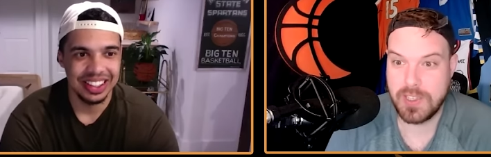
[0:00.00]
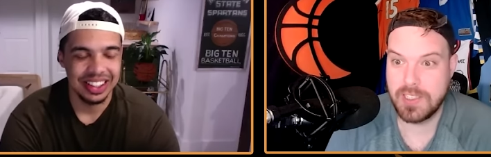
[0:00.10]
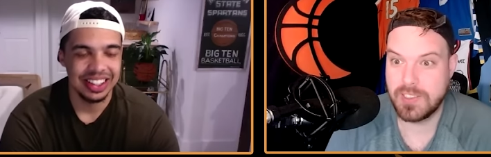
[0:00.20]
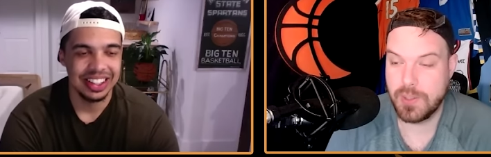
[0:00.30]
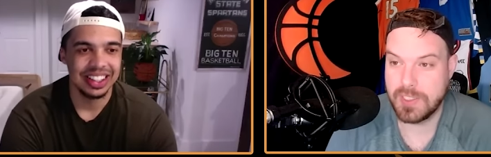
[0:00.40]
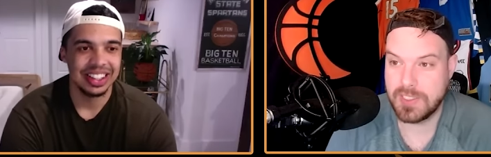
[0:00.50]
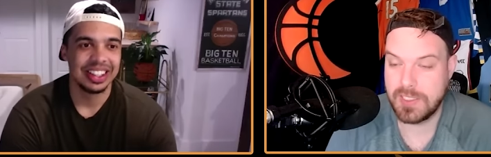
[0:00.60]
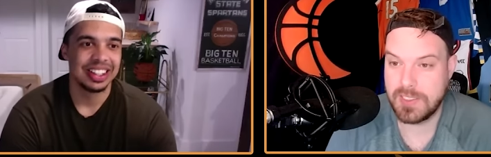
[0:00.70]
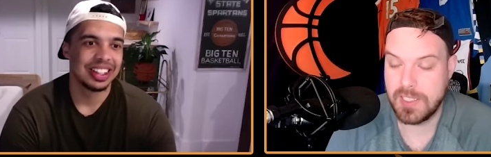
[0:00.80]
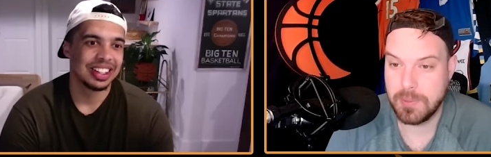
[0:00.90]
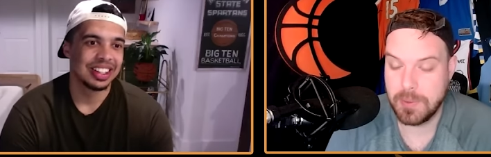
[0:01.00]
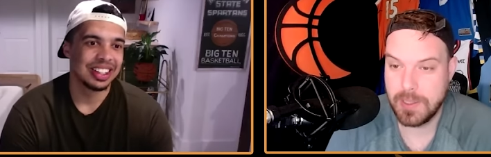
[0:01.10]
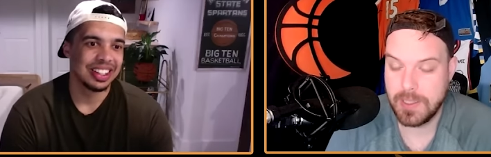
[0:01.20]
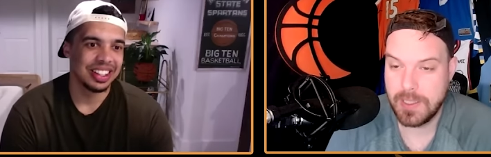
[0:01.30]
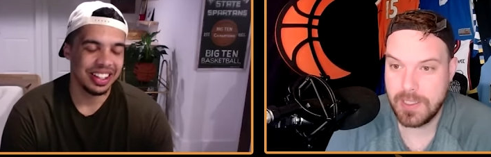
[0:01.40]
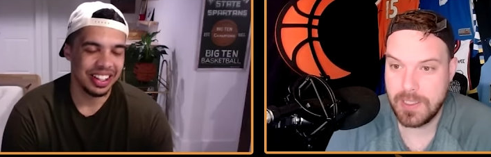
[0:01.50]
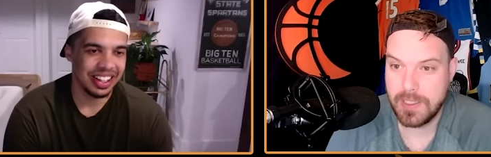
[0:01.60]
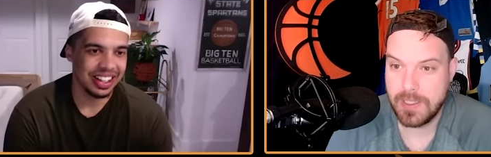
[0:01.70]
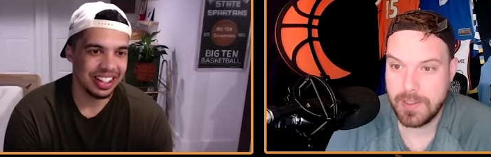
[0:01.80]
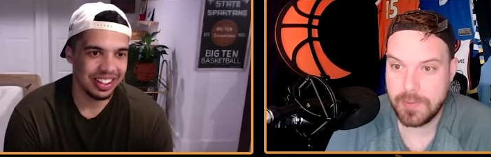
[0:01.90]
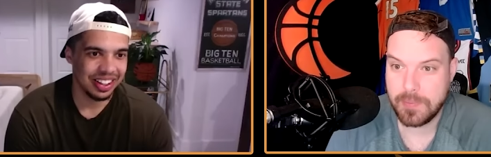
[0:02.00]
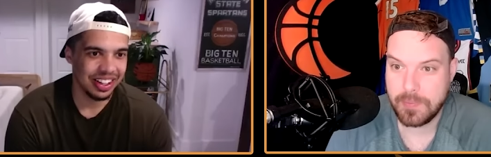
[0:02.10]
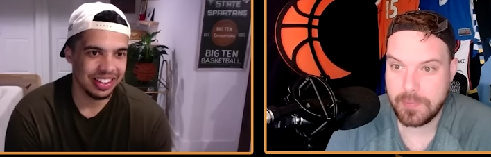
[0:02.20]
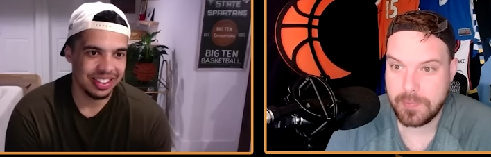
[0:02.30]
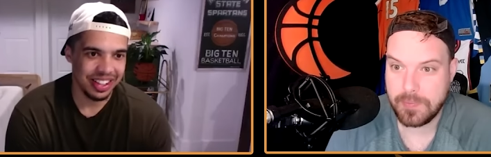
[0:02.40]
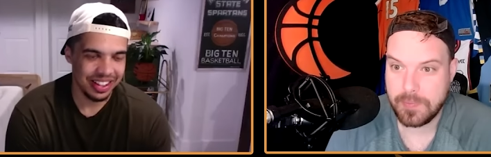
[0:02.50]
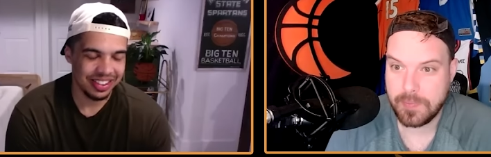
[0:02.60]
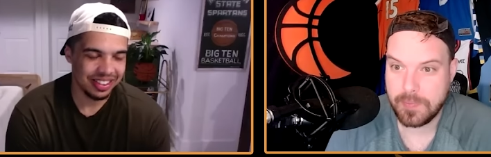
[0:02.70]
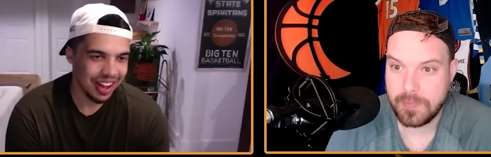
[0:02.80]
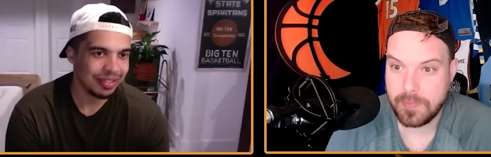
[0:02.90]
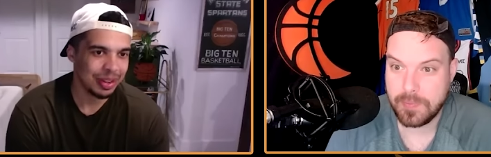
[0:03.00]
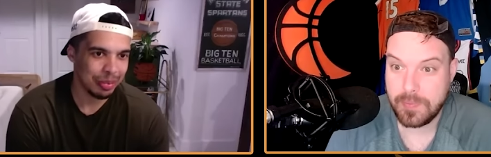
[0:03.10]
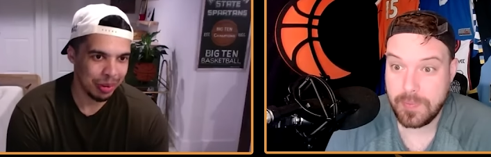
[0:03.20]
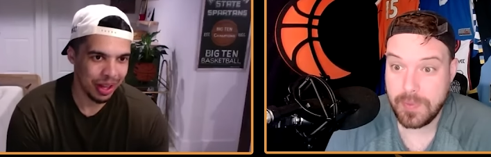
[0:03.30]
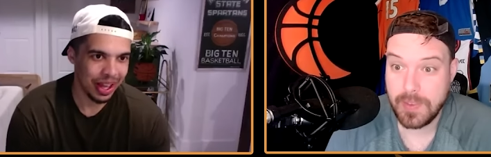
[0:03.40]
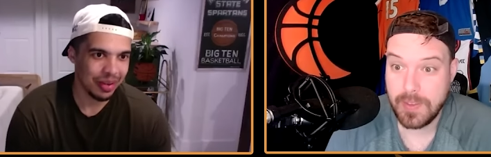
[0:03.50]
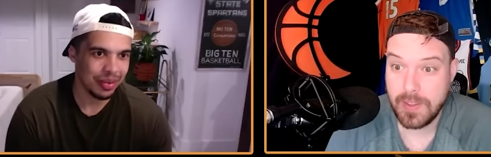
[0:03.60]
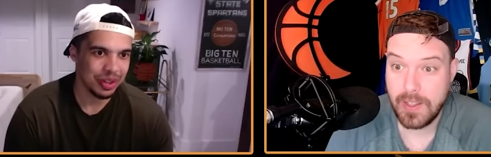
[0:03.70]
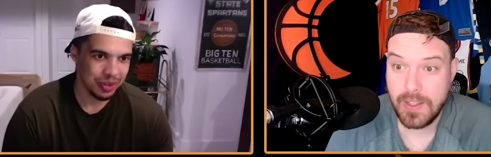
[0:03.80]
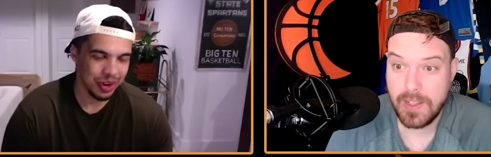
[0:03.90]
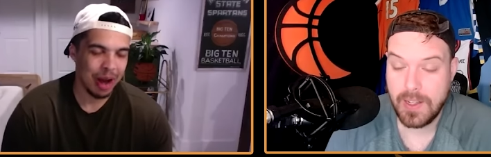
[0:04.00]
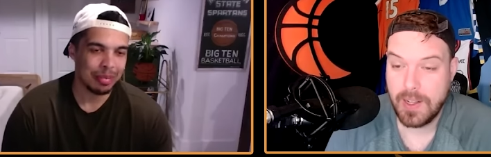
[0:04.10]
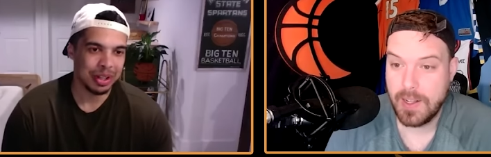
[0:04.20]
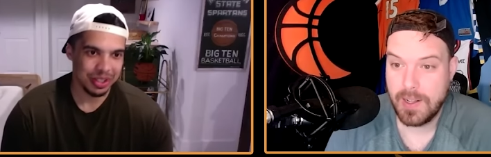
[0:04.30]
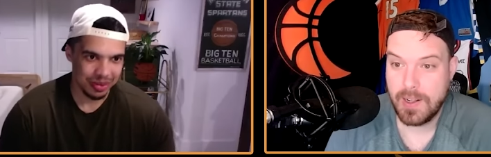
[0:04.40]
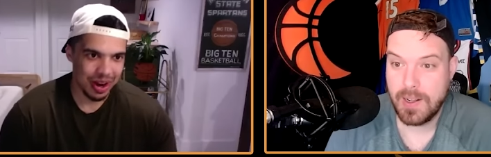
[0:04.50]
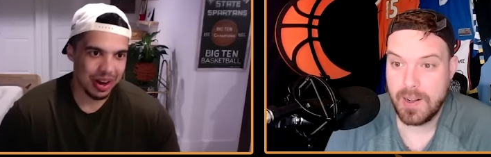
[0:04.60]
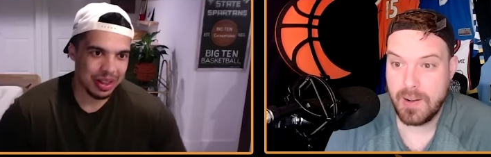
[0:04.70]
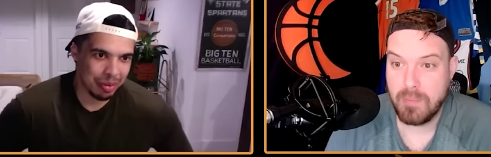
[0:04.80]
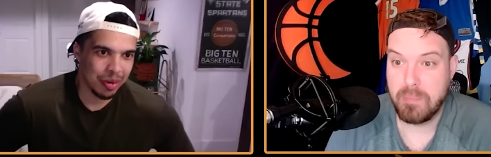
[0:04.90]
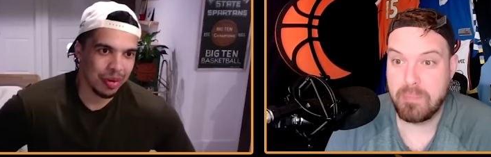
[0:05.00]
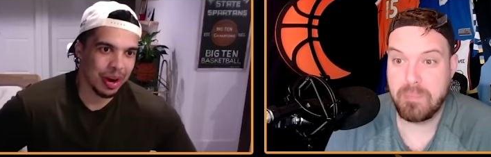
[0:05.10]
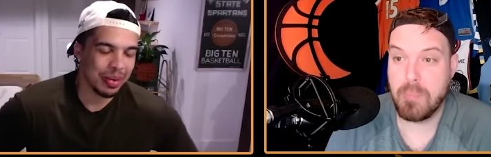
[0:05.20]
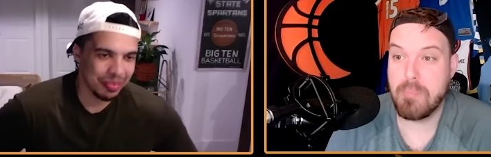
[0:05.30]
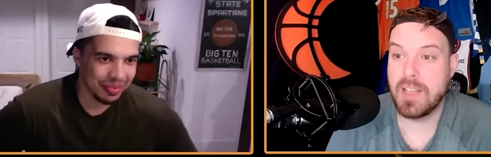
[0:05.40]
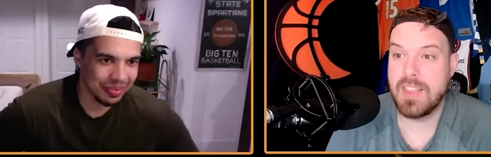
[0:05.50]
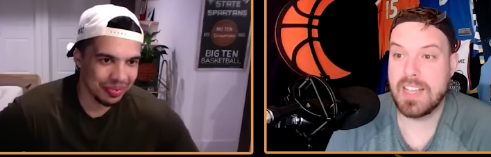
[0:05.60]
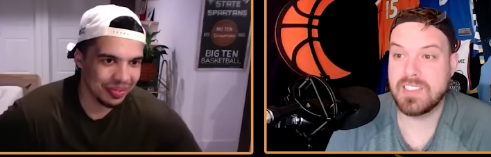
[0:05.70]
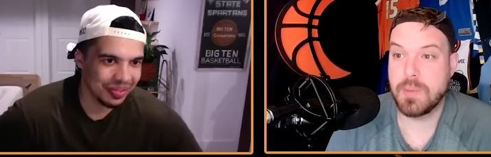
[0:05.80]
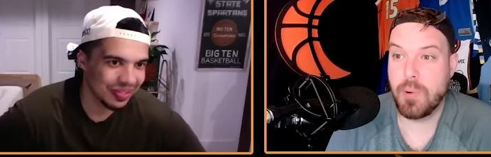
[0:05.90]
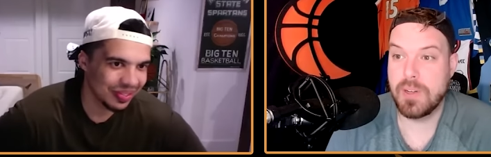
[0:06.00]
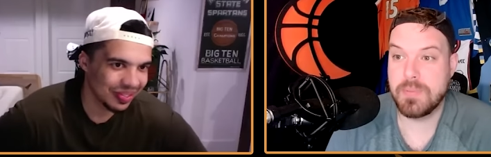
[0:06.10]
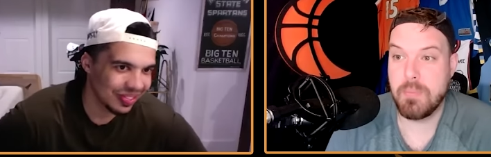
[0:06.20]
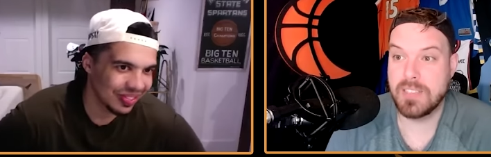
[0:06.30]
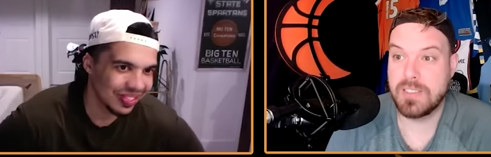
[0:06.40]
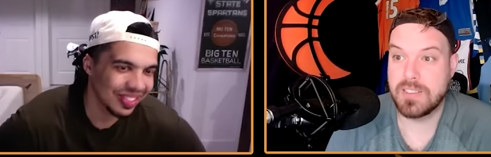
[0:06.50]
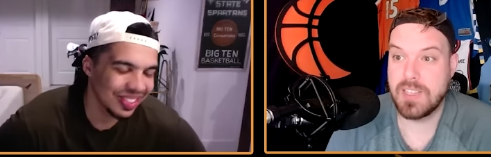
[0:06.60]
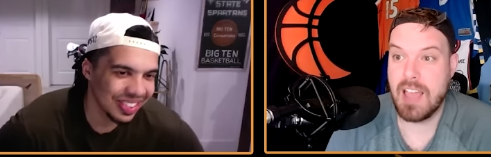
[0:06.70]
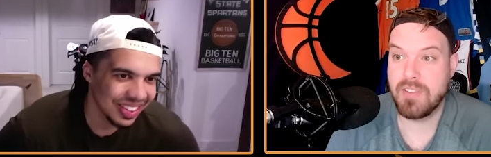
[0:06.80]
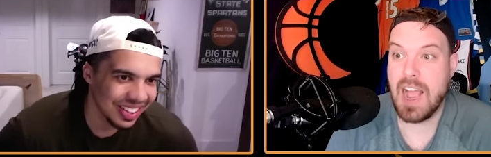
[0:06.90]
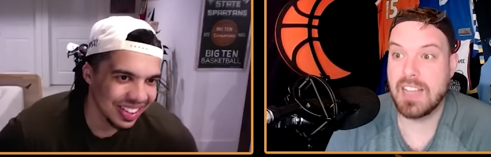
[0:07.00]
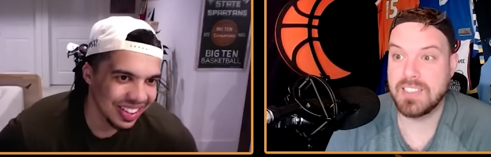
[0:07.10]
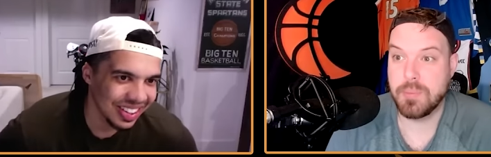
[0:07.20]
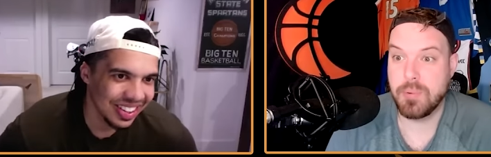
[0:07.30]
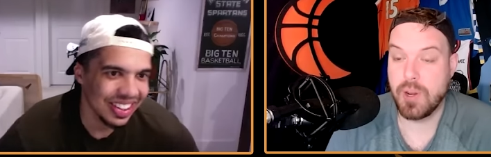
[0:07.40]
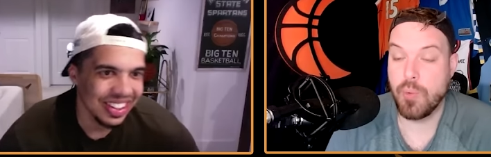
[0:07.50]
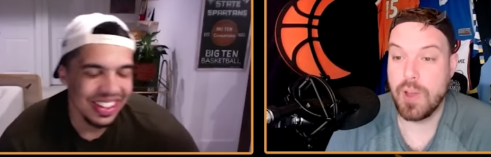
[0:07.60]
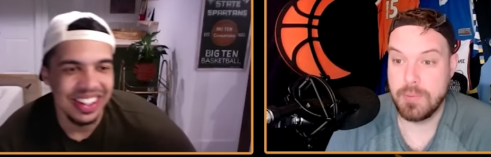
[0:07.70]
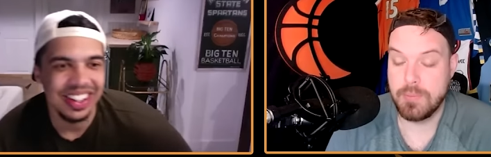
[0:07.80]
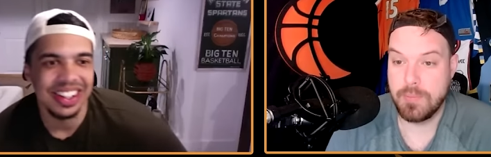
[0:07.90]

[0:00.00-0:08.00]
Speaker 1: than this USC team.
Speaker 2: It's tough to play when the drama is surrounding the program.
Speaker 1: But that's the point, is Muss doesn't have guys to bring with him